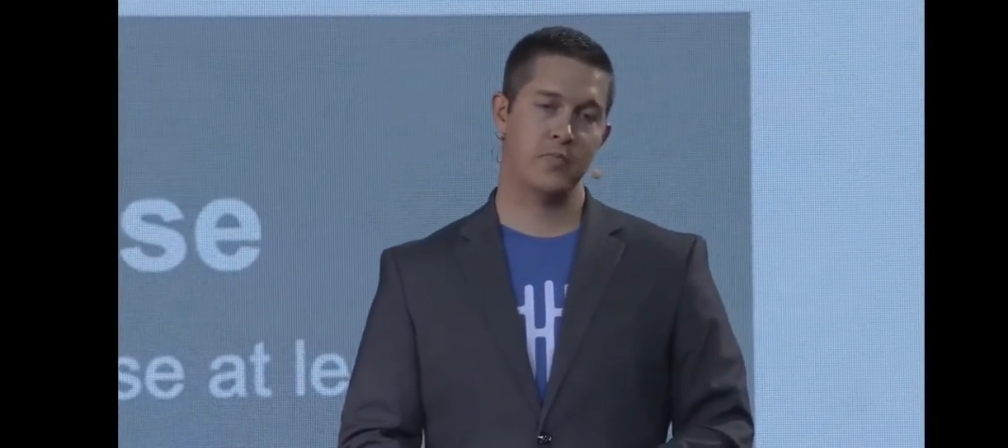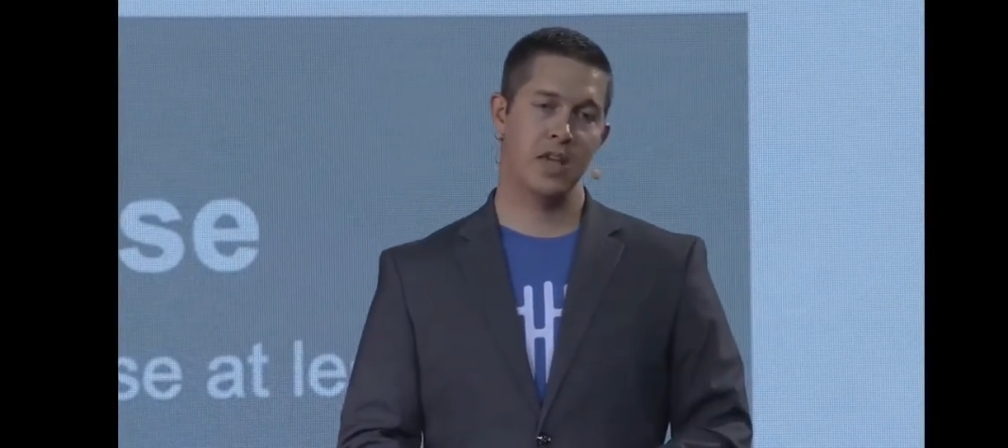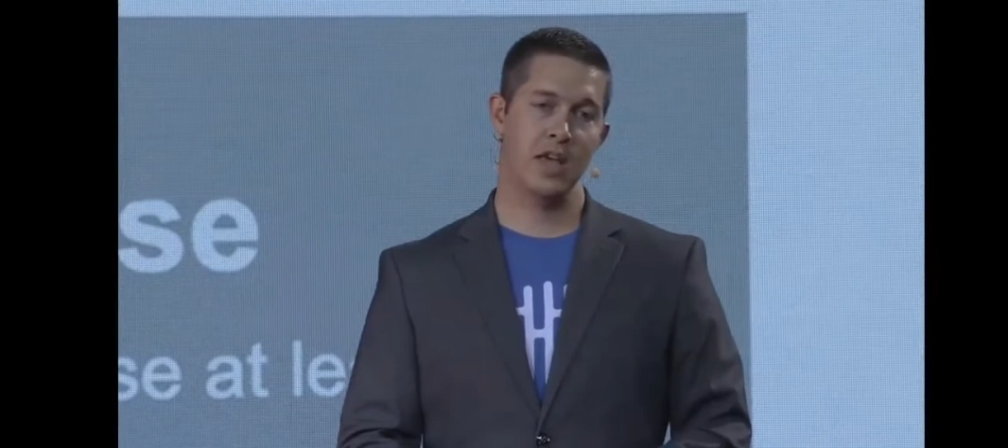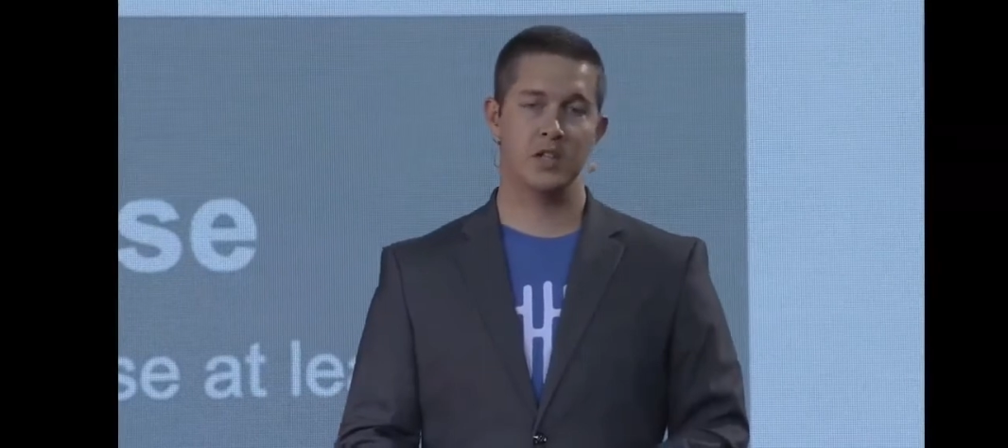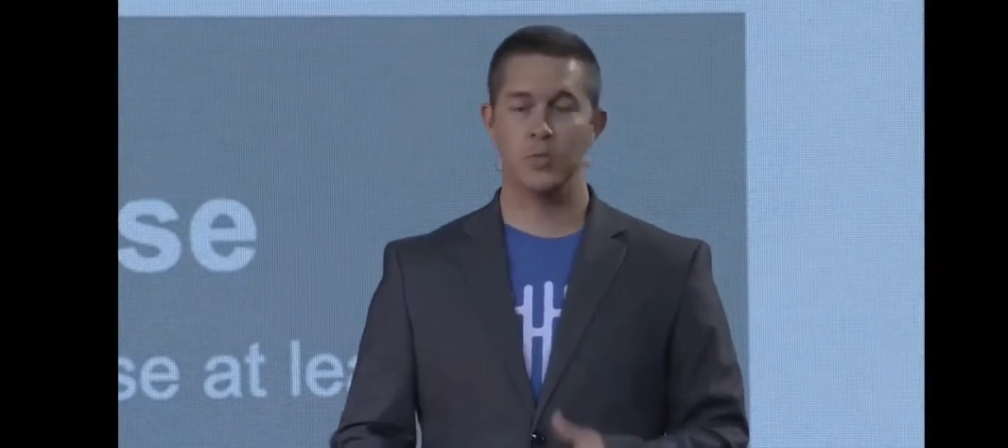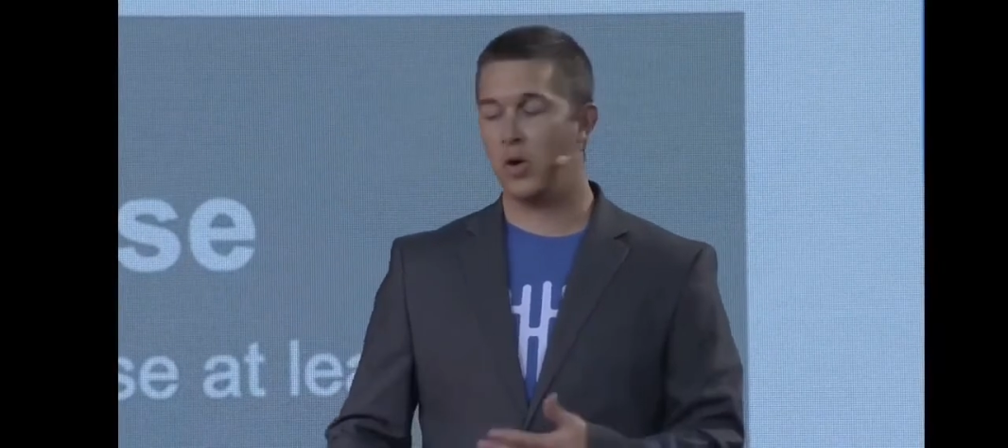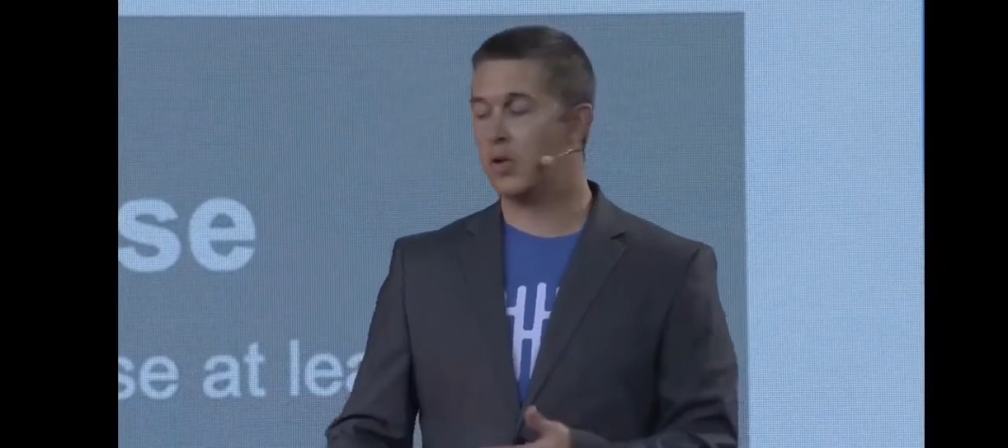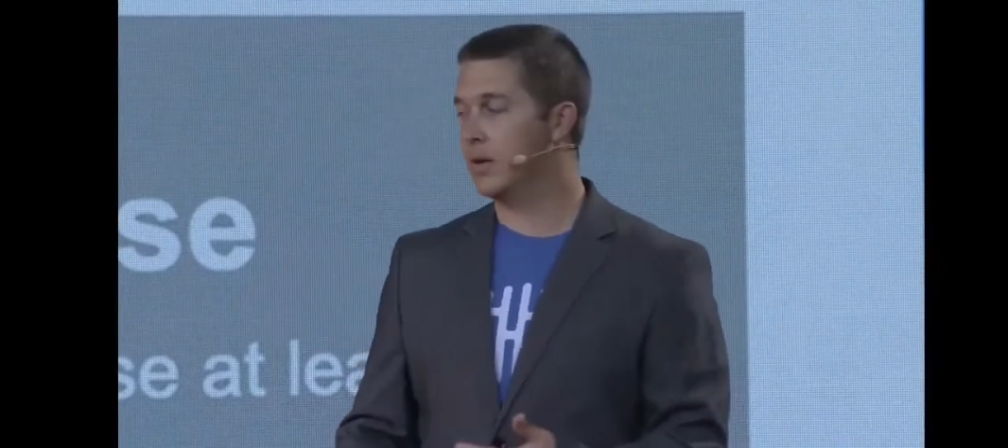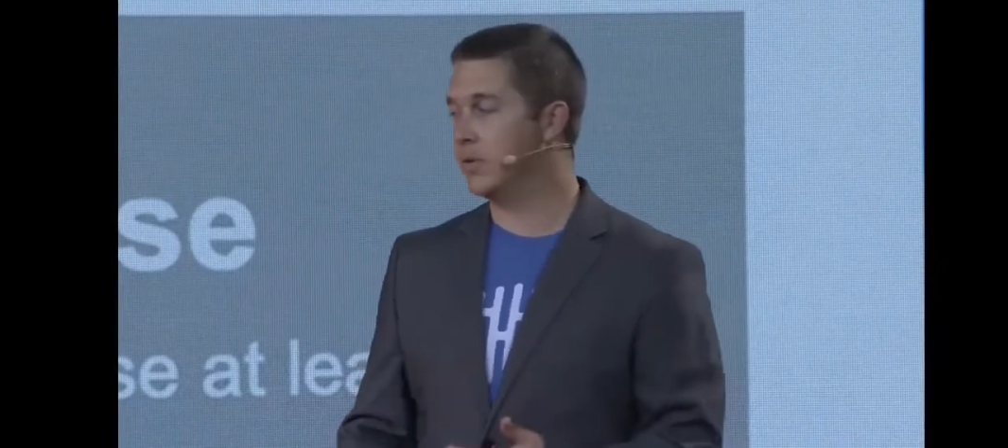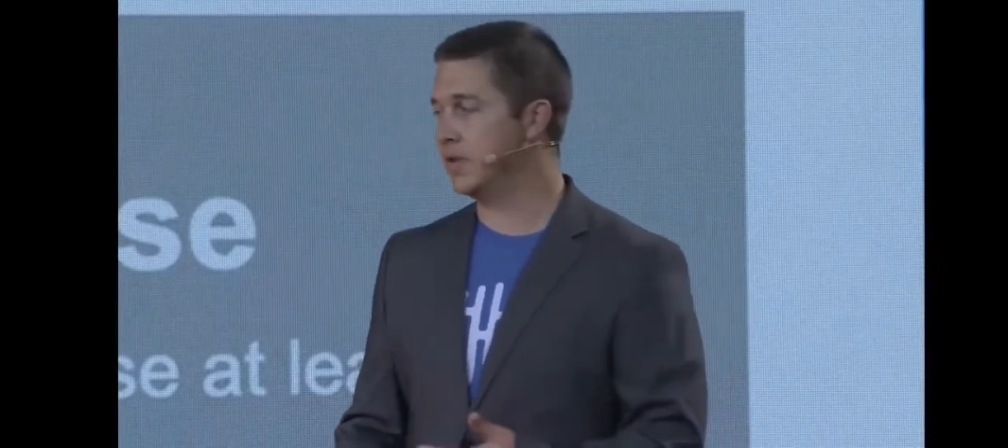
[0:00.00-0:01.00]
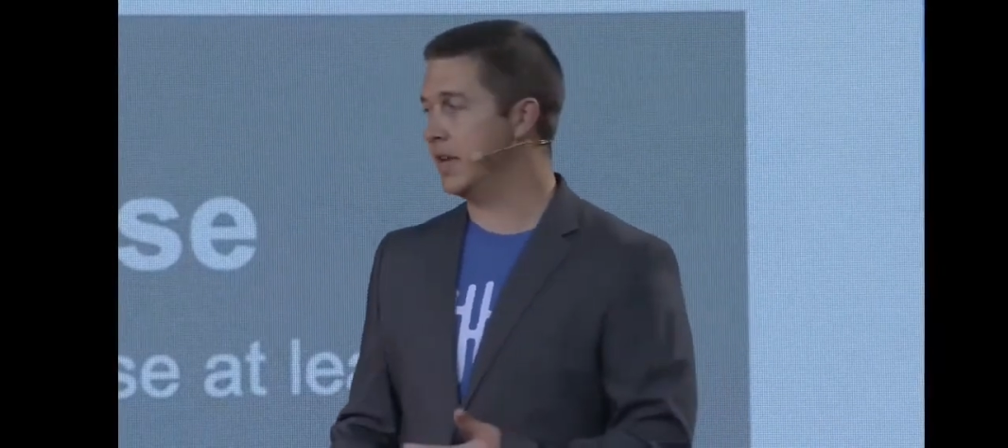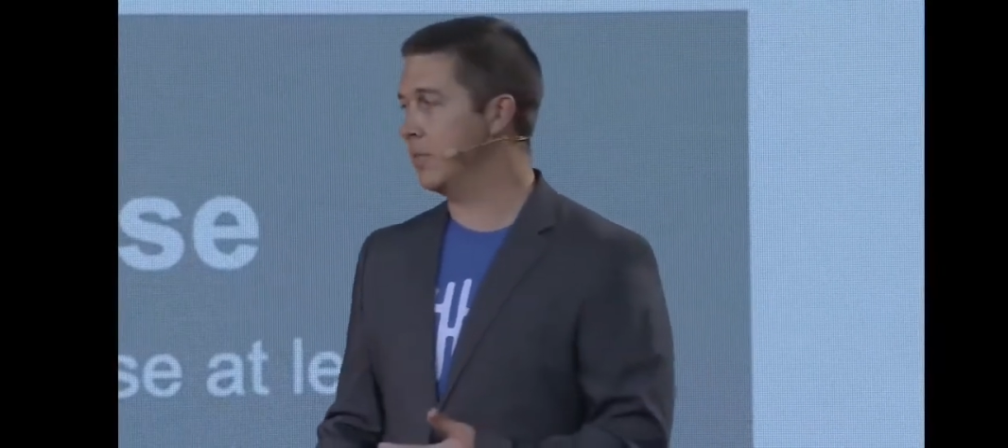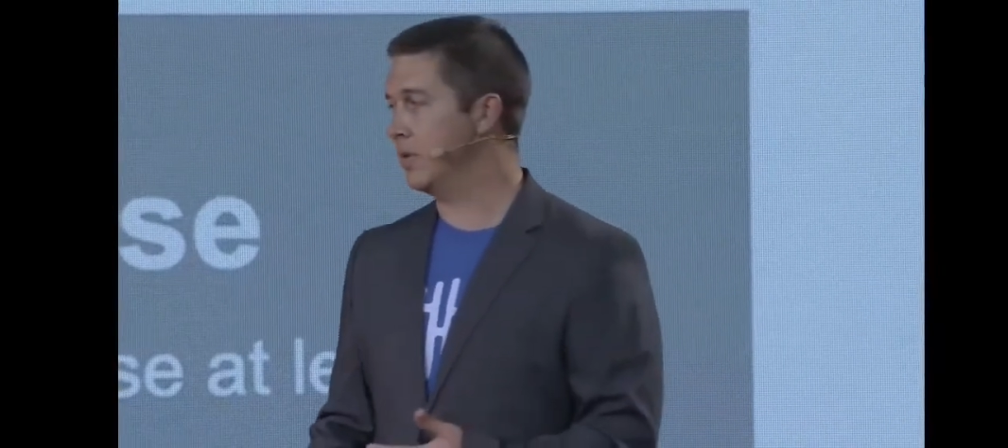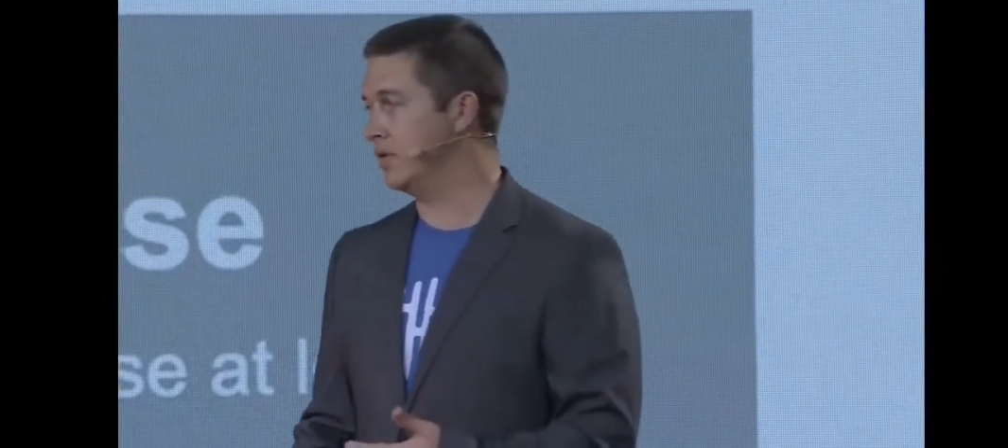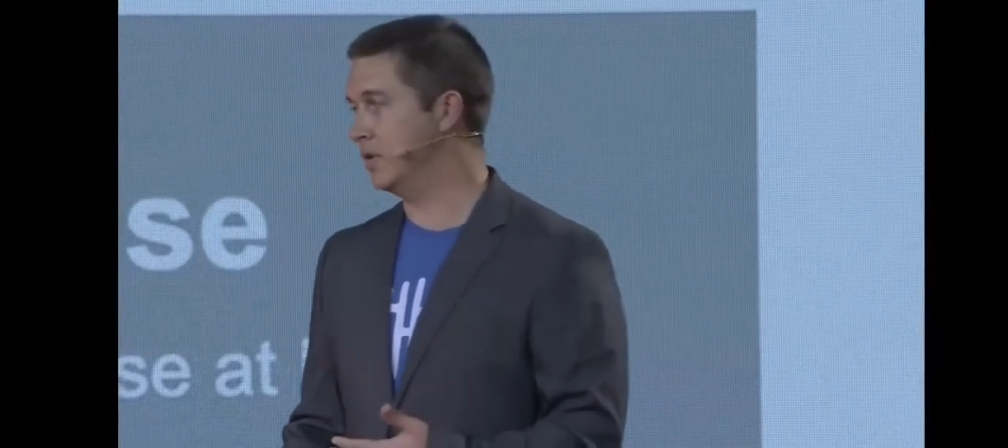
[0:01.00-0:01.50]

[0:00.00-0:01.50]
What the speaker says: And Chipotle was able